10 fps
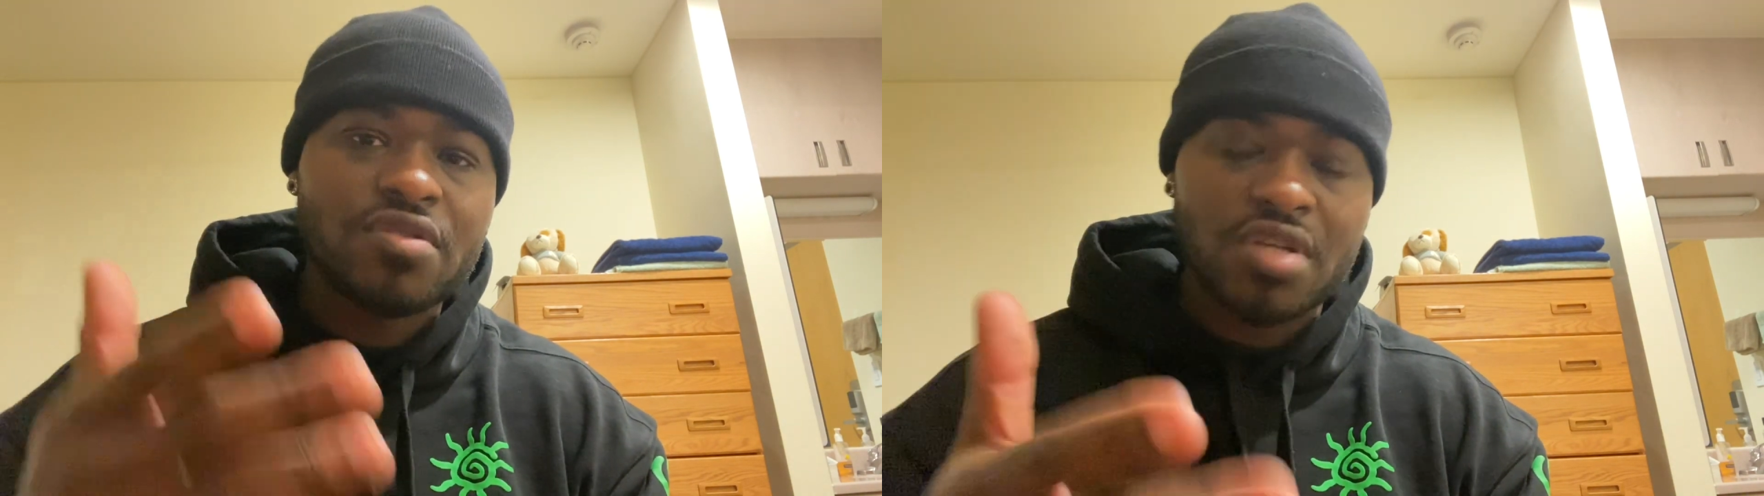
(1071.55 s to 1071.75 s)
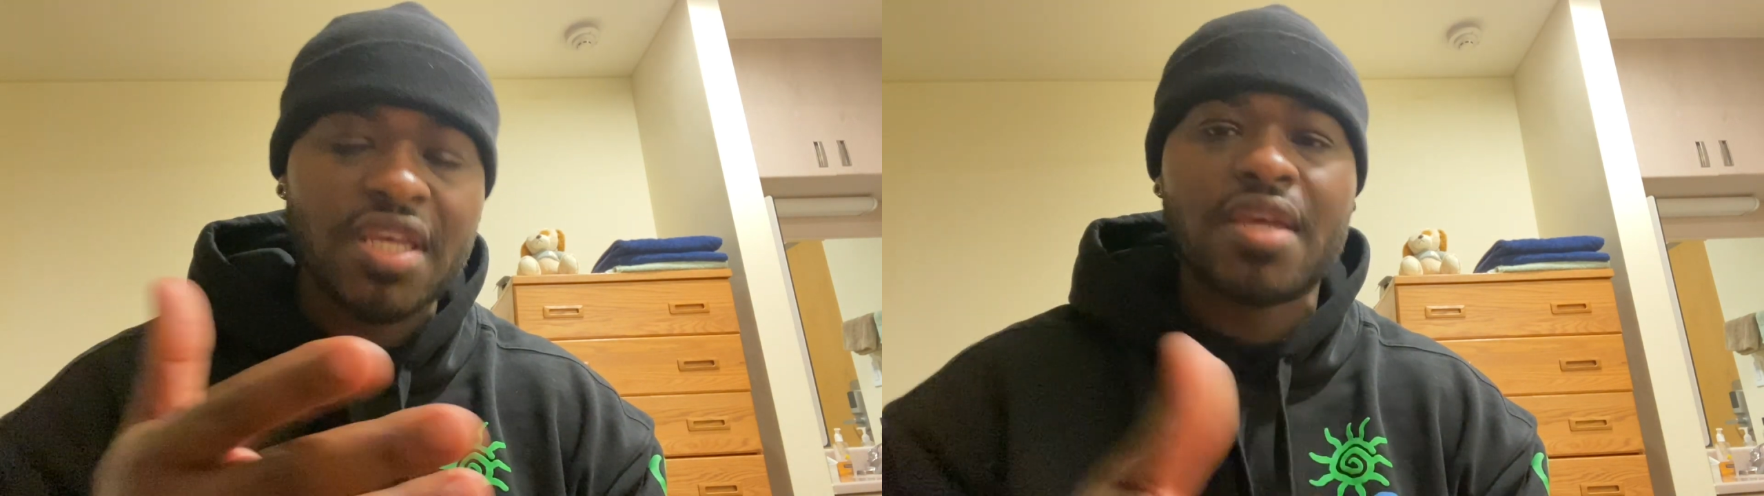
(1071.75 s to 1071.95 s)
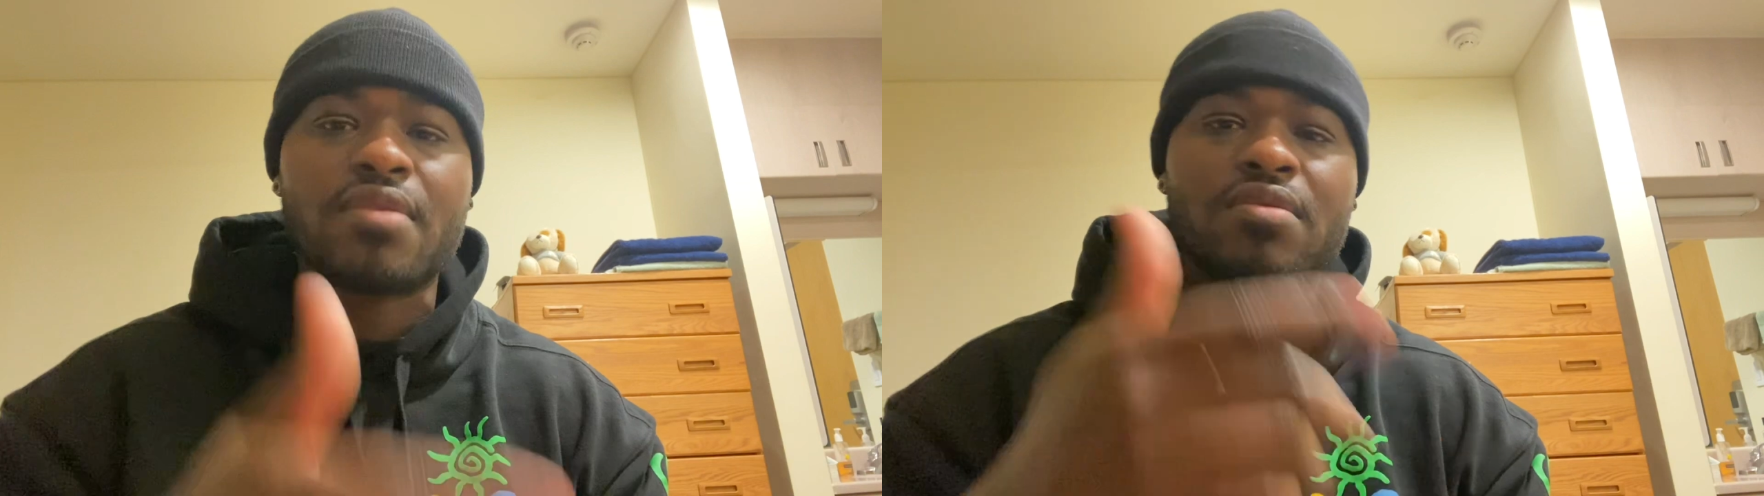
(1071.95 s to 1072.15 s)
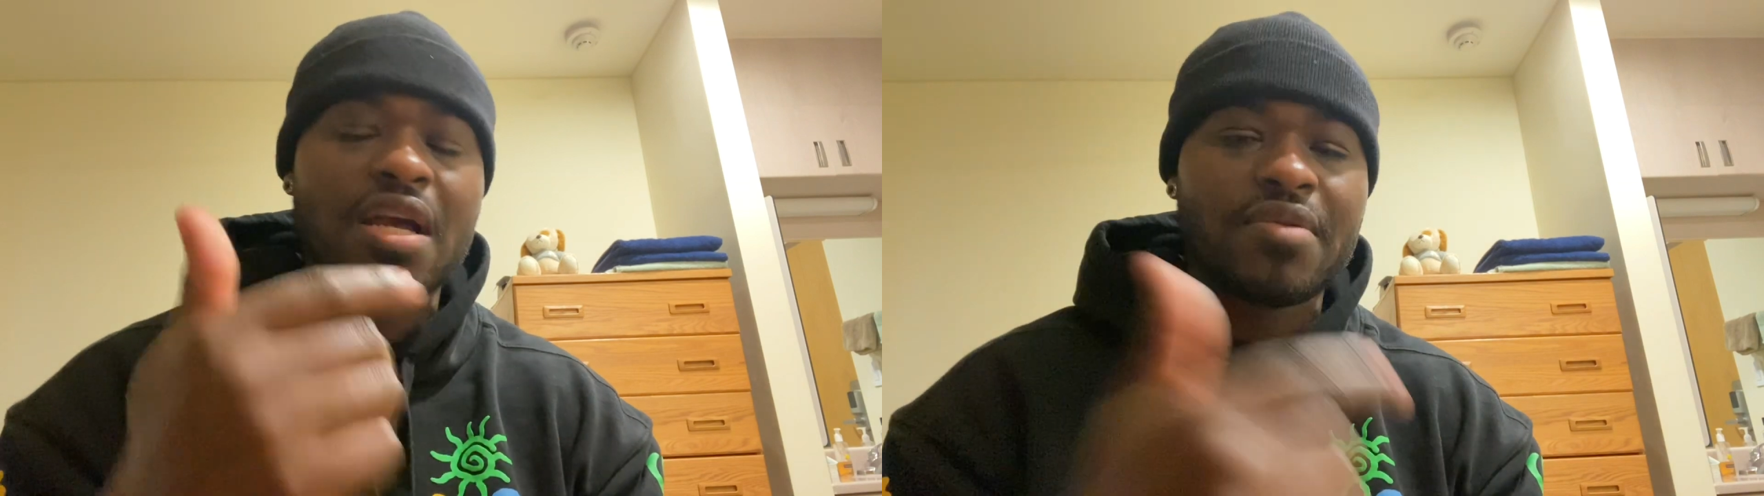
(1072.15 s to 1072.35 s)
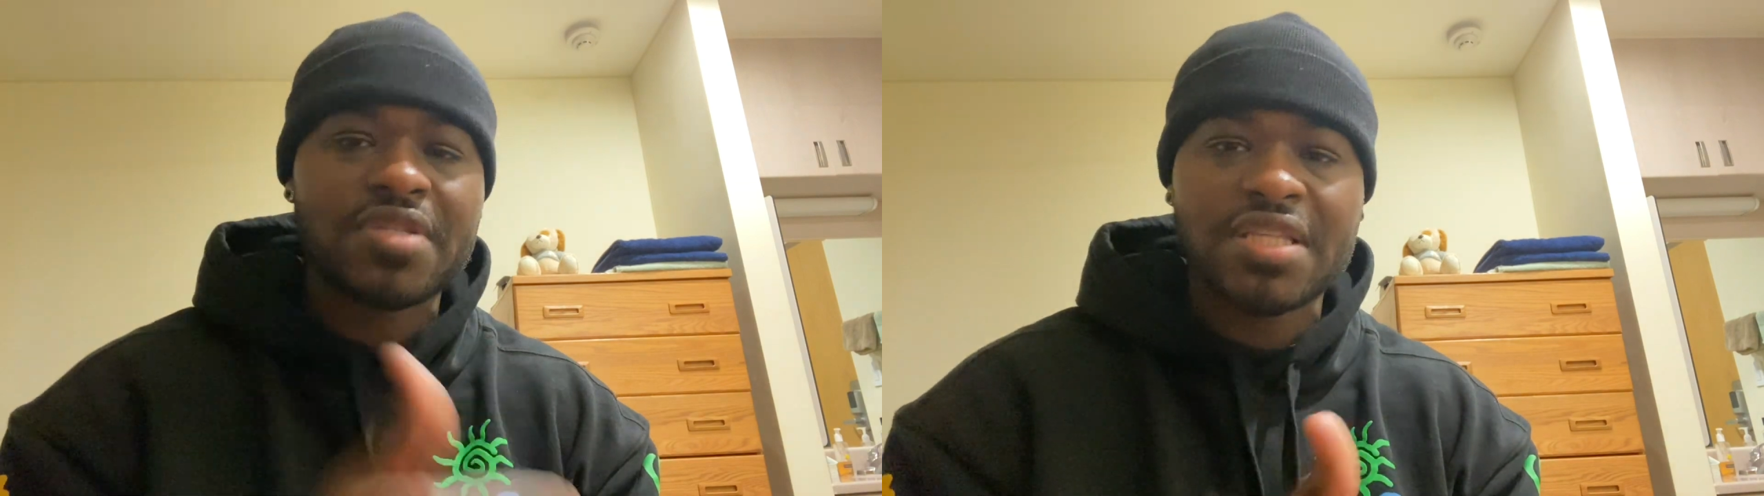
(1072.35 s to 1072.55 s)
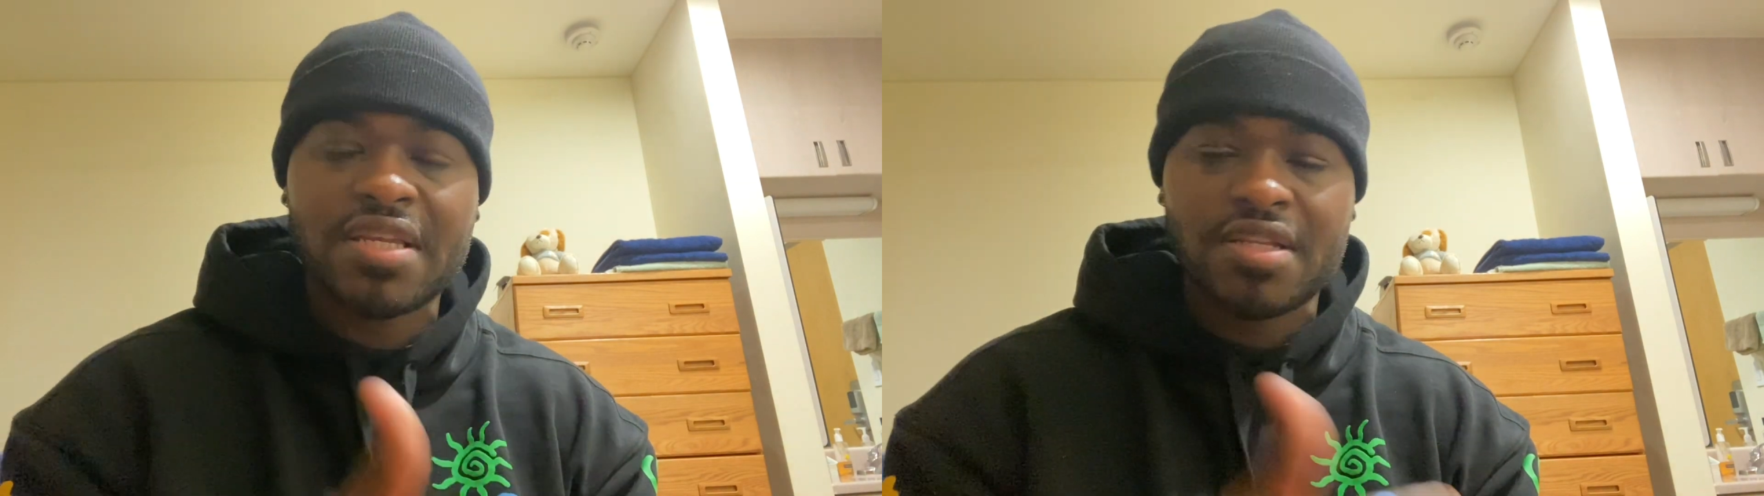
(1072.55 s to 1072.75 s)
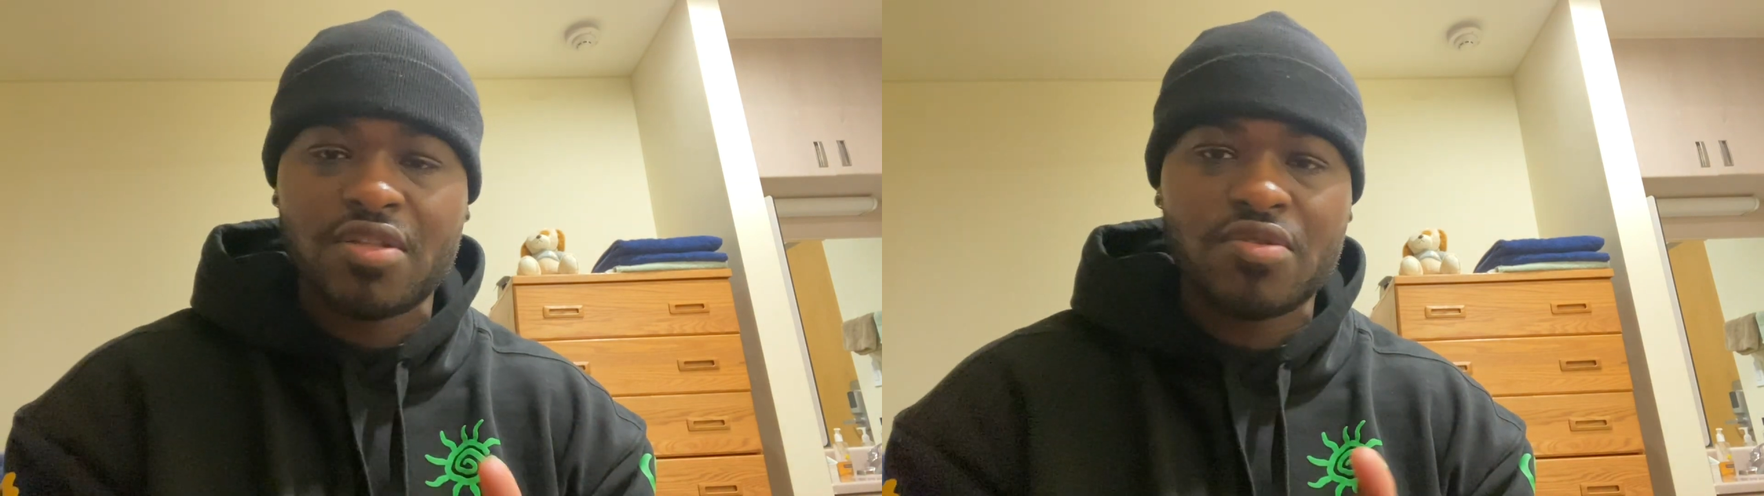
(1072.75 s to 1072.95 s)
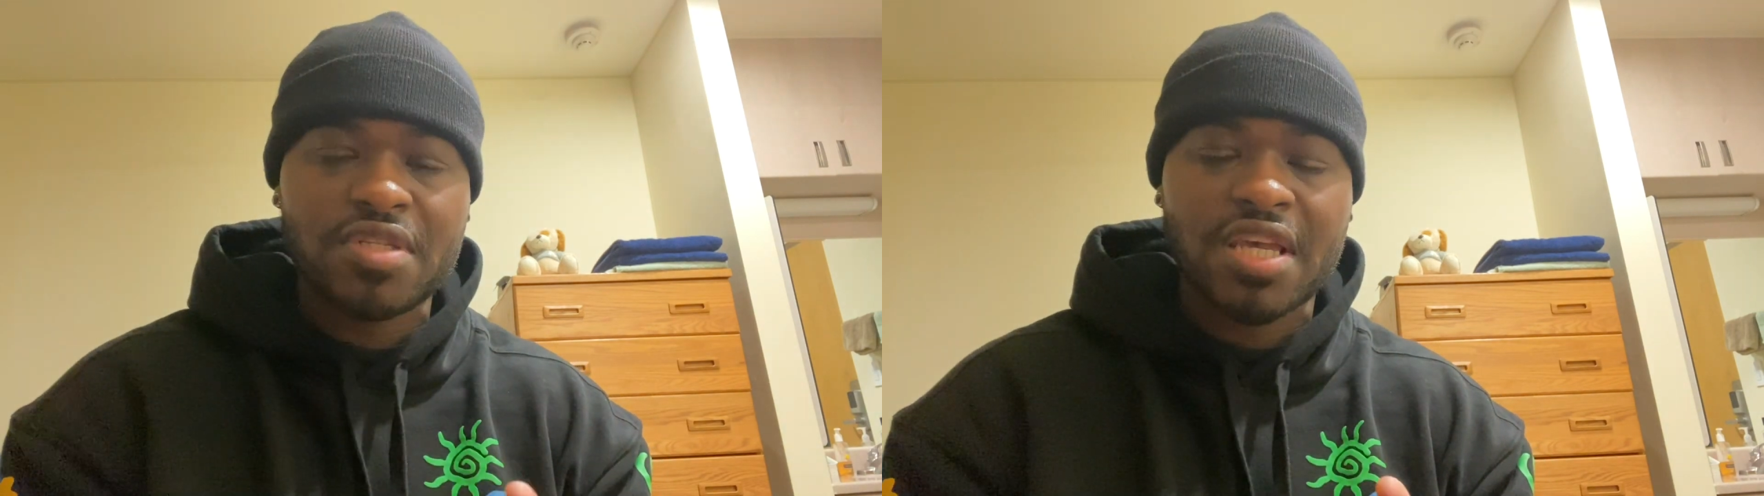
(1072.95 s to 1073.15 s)
again, like I was saying a
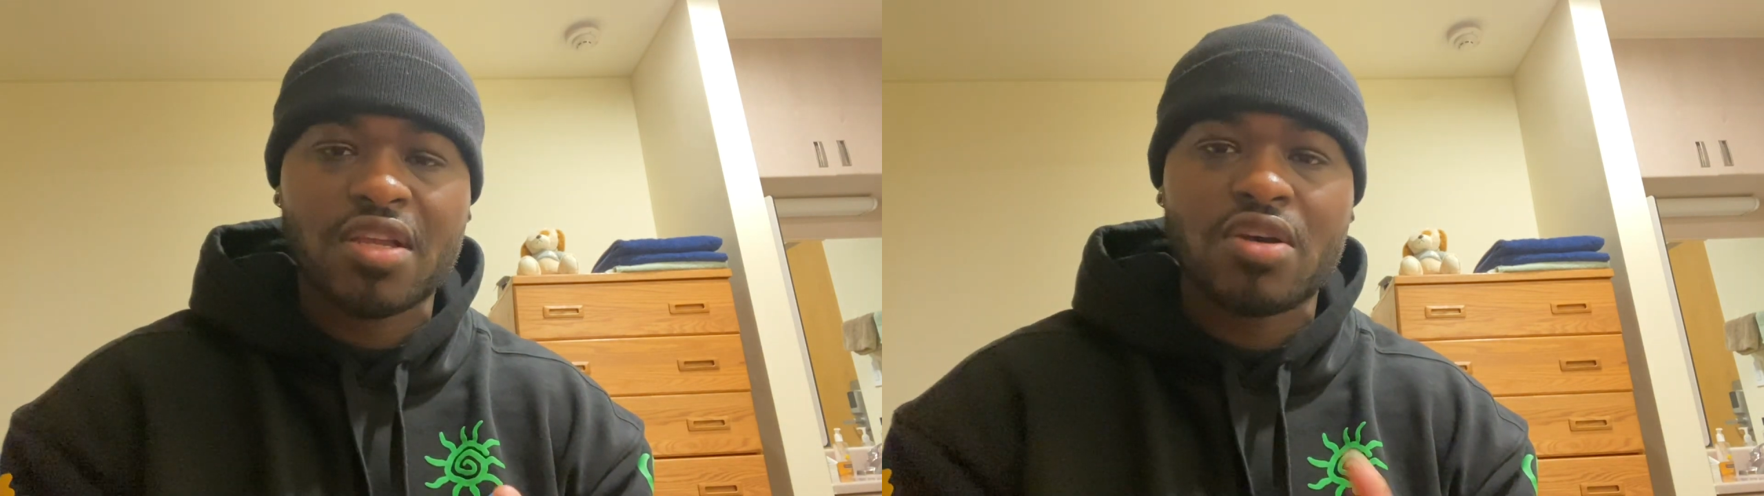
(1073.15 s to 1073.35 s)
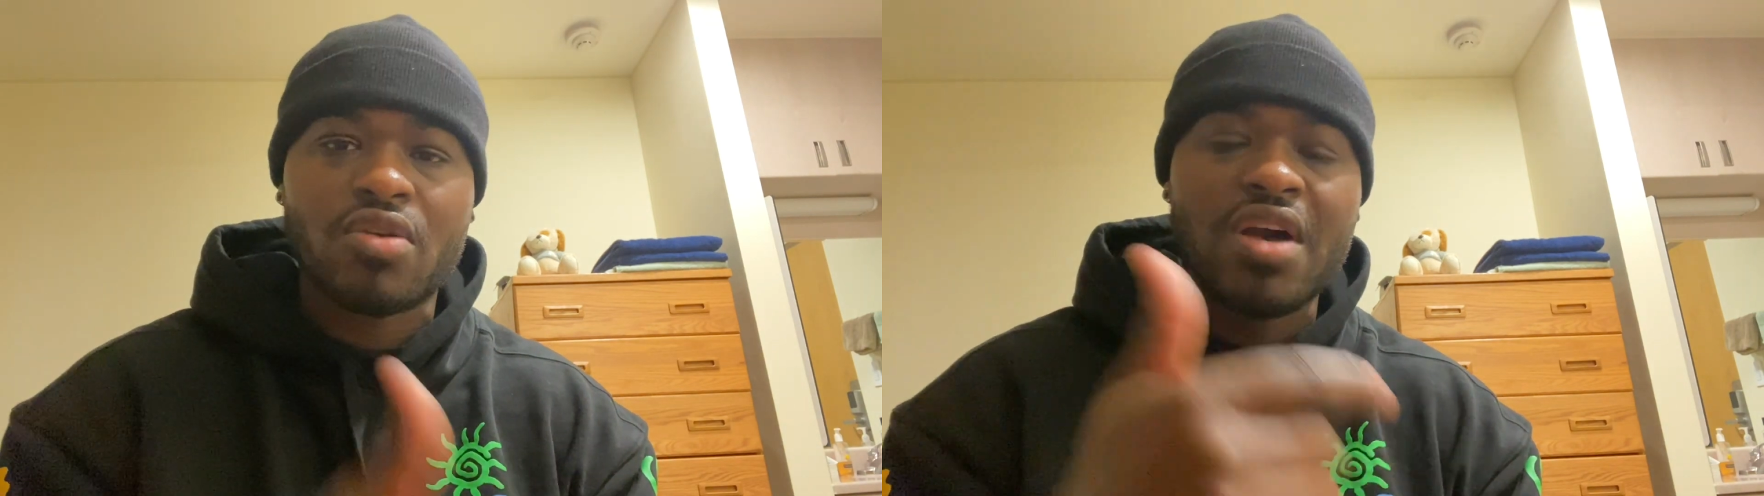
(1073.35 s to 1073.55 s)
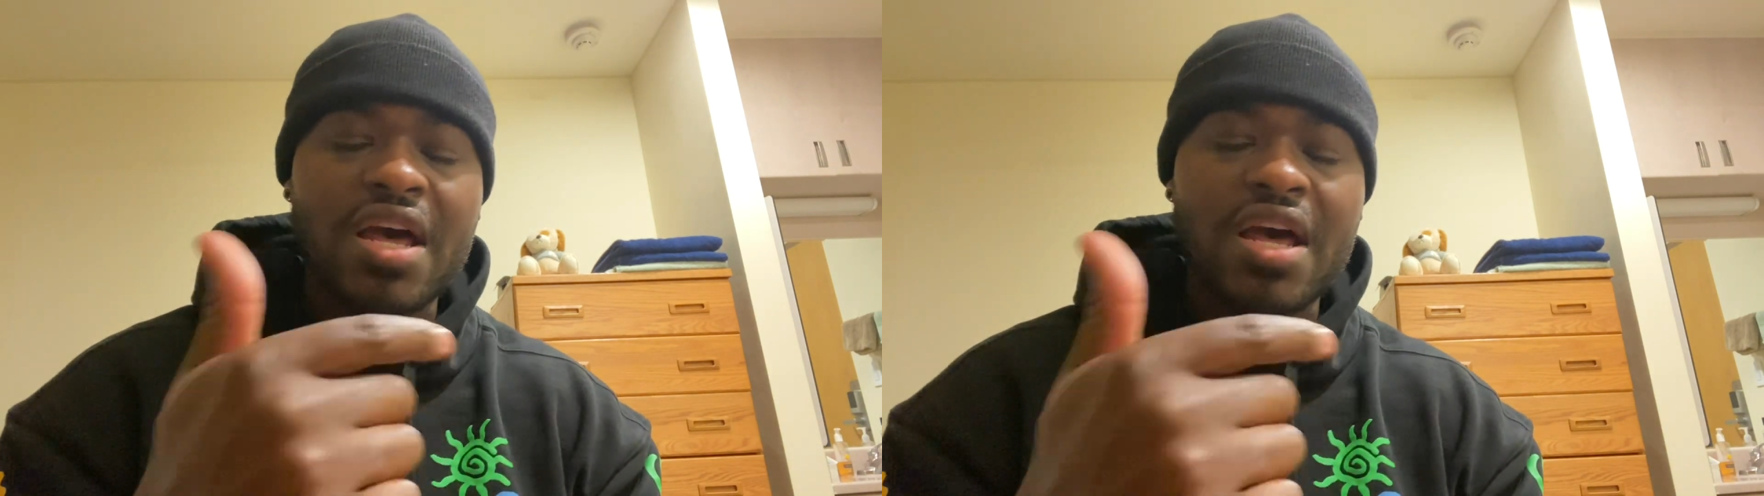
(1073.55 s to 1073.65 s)
little second ago,